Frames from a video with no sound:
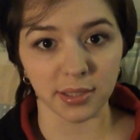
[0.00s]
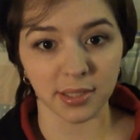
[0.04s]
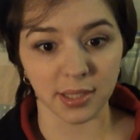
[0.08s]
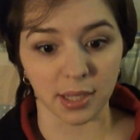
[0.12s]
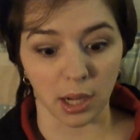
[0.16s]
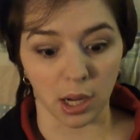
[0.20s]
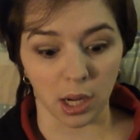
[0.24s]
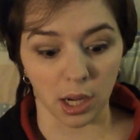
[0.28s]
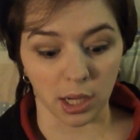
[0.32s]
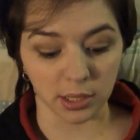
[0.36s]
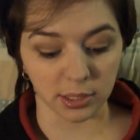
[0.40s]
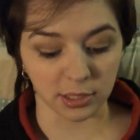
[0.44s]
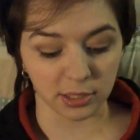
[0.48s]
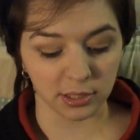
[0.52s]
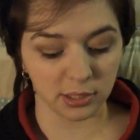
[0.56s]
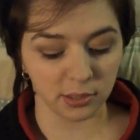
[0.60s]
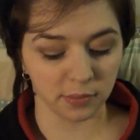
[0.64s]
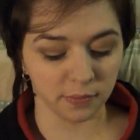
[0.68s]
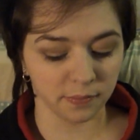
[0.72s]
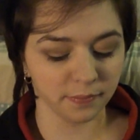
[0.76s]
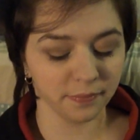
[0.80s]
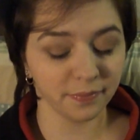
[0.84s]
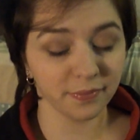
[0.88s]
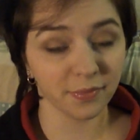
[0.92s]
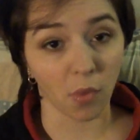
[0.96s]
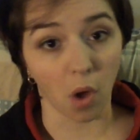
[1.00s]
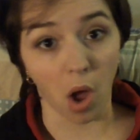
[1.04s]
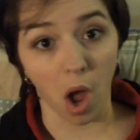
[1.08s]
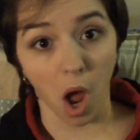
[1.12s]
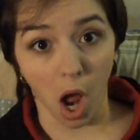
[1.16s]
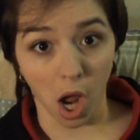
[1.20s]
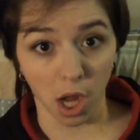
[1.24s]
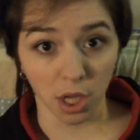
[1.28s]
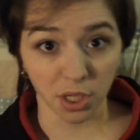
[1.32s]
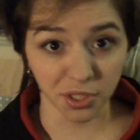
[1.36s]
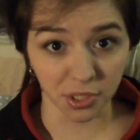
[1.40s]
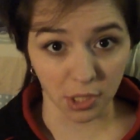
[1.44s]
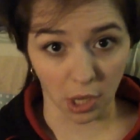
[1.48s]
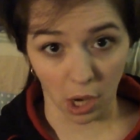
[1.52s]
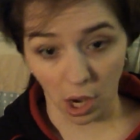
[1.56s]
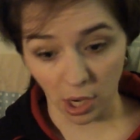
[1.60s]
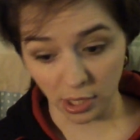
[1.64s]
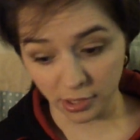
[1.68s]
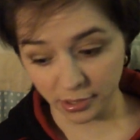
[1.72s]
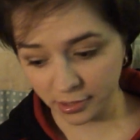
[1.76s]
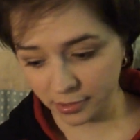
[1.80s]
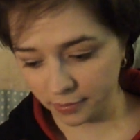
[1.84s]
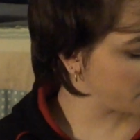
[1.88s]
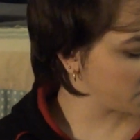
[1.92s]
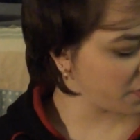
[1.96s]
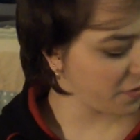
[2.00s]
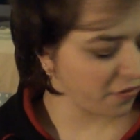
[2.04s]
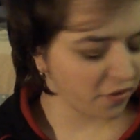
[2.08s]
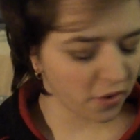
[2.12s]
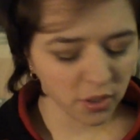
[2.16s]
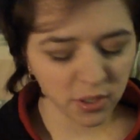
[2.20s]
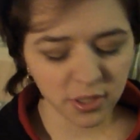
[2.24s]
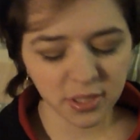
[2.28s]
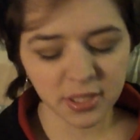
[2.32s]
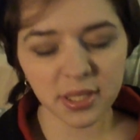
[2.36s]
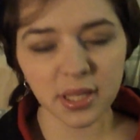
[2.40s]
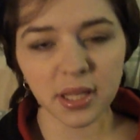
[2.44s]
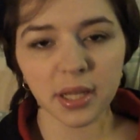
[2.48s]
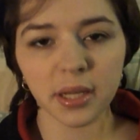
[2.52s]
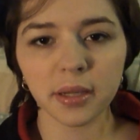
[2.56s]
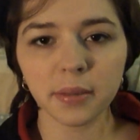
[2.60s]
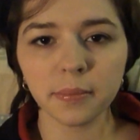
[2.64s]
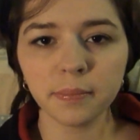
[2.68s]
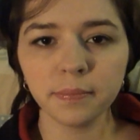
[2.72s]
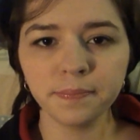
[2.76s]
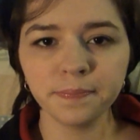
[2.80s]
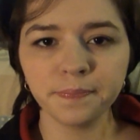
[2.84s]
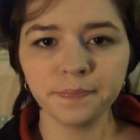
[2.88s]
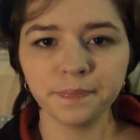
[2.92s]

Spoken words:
guys. The first thing